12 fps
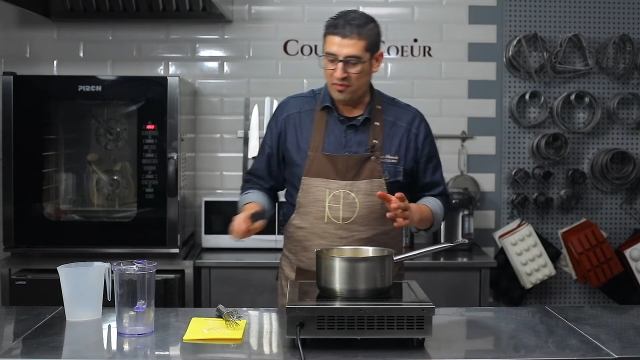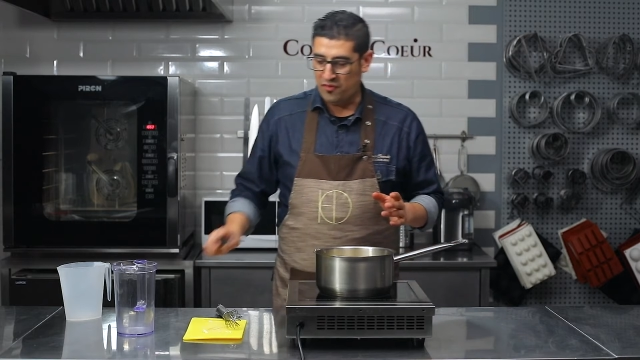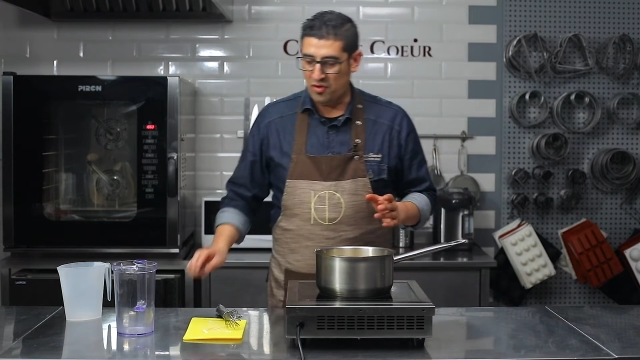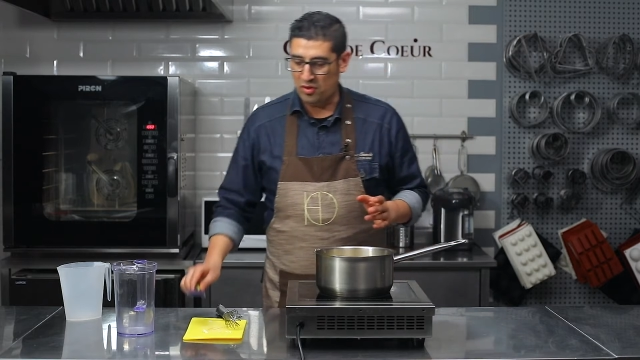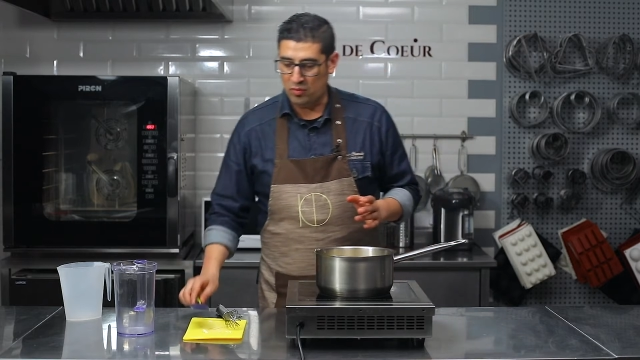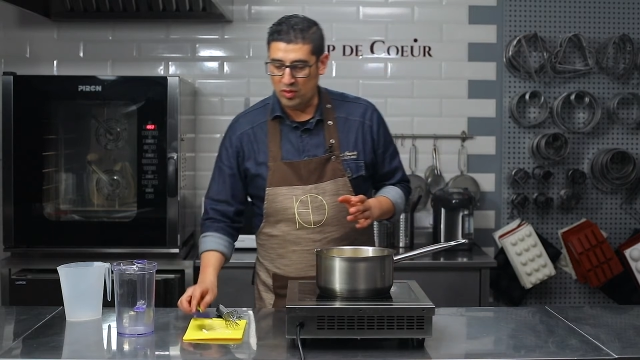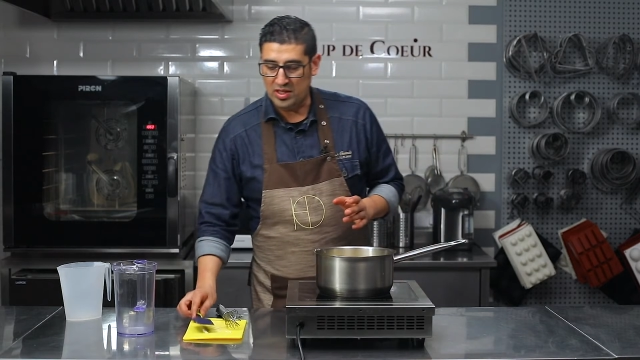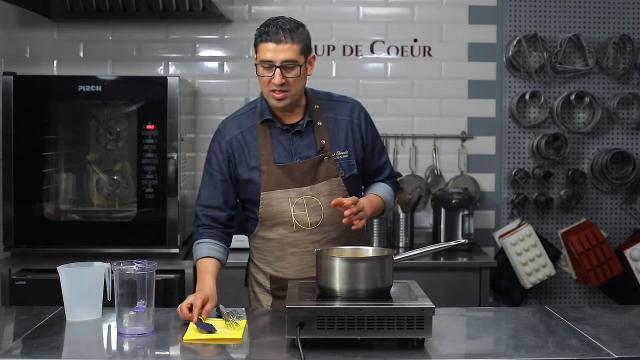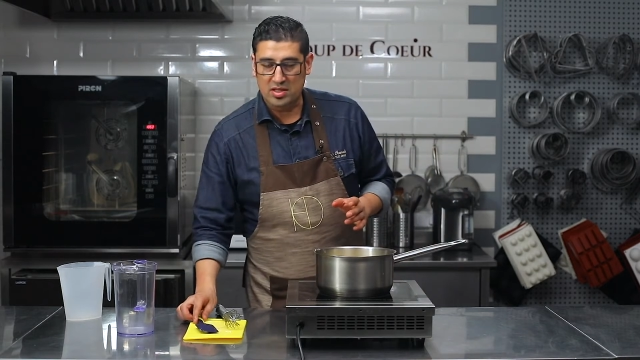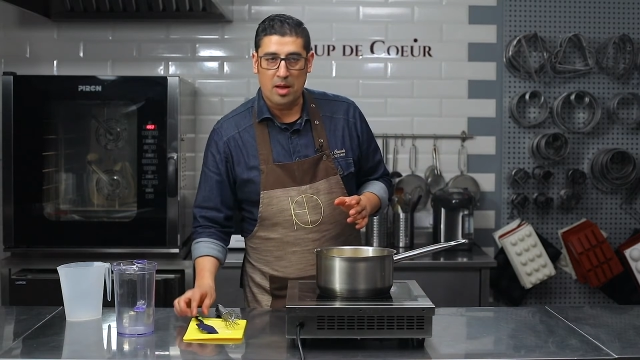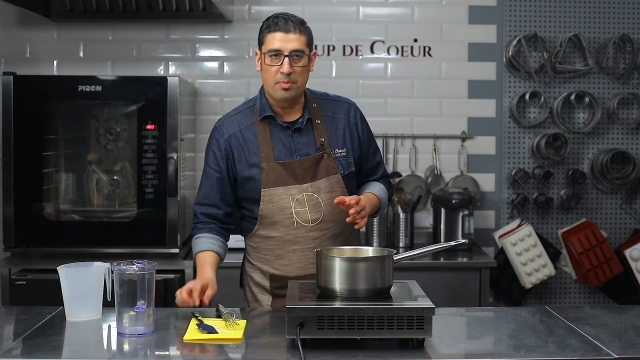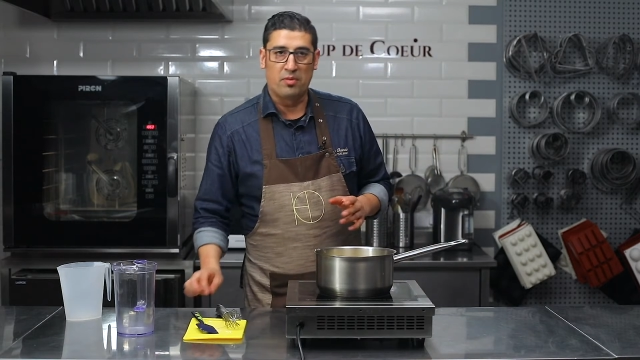for
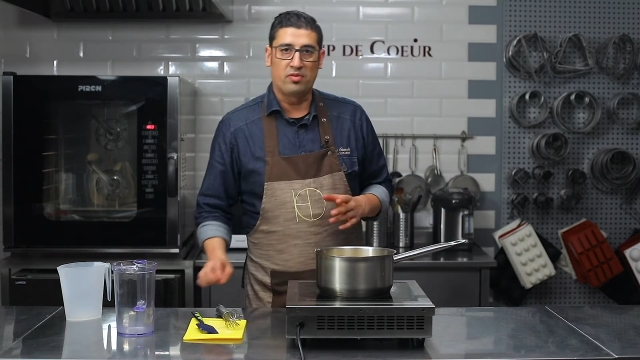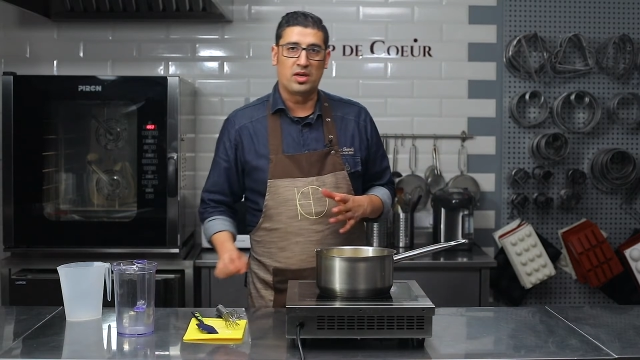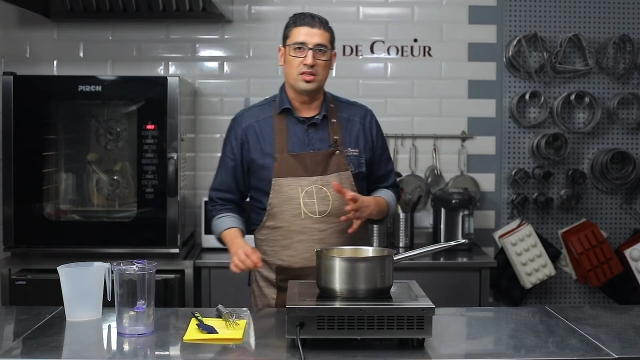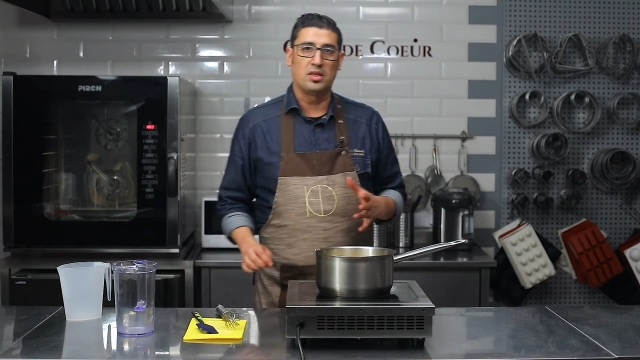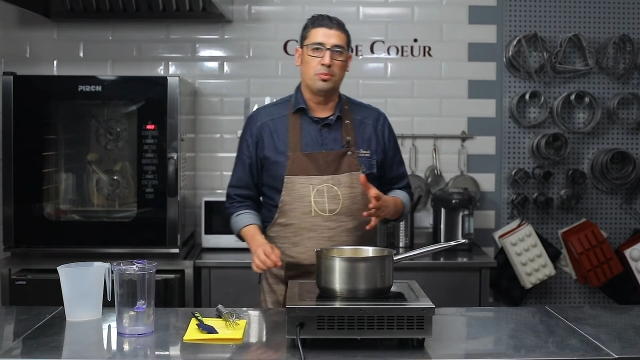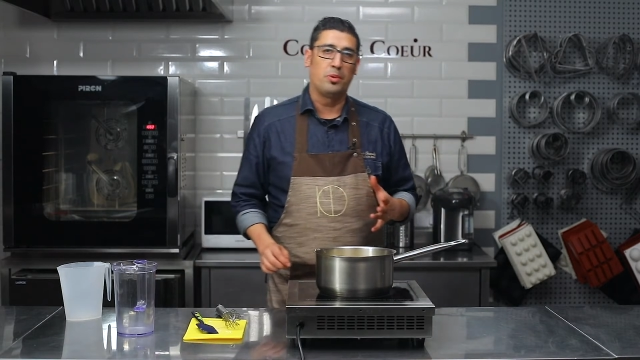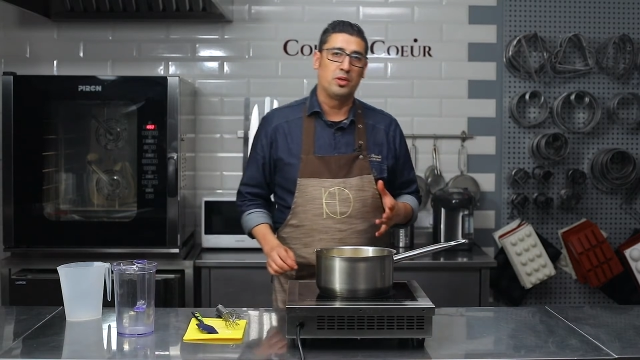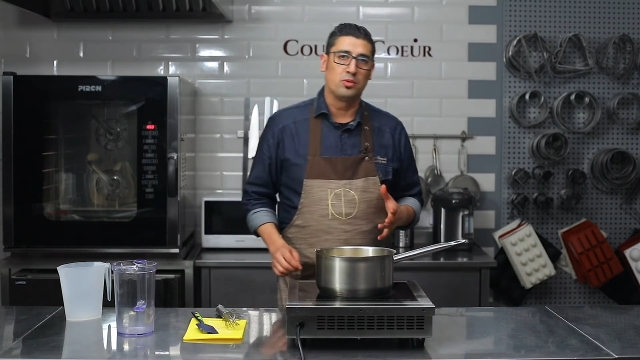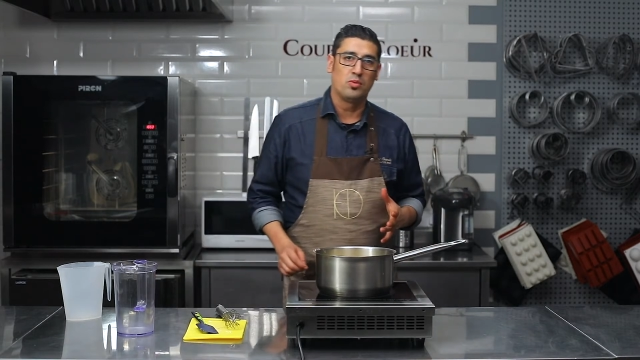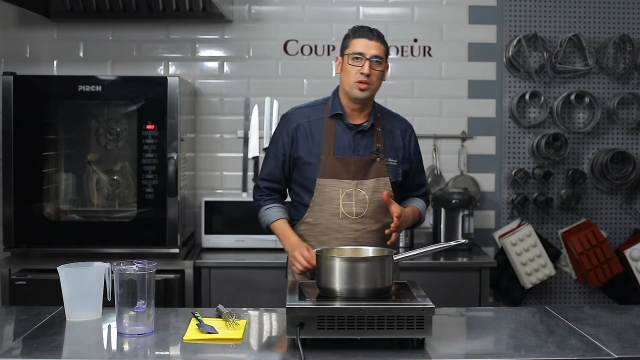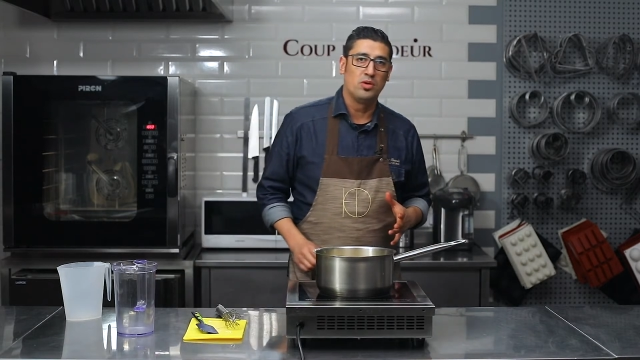which type of recipes we